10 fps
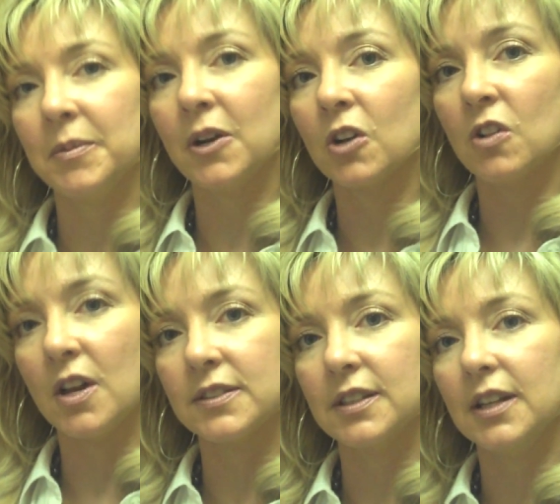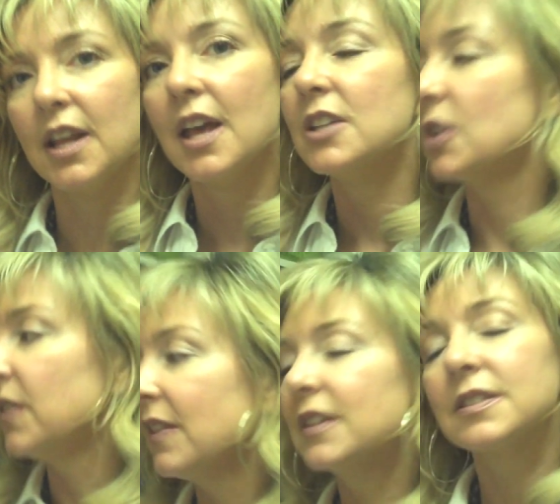in our closet? So I
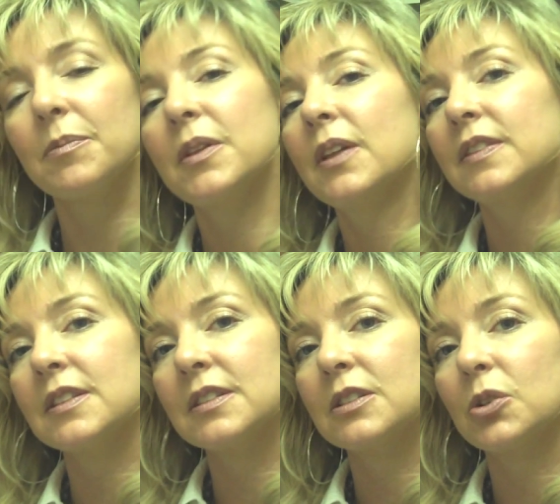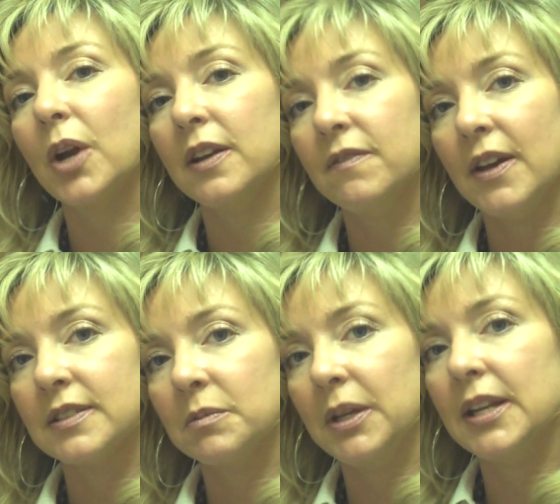think that something like this is a great
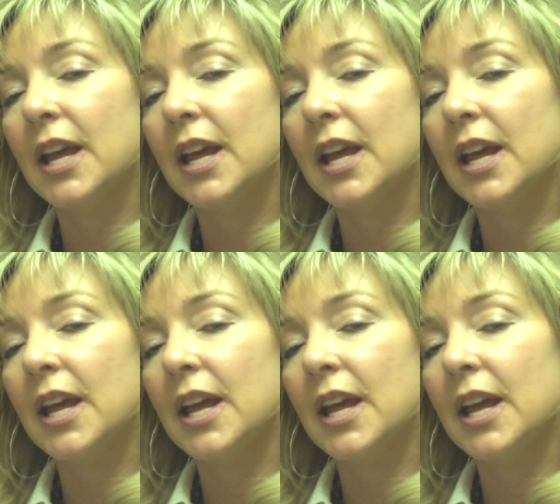investment.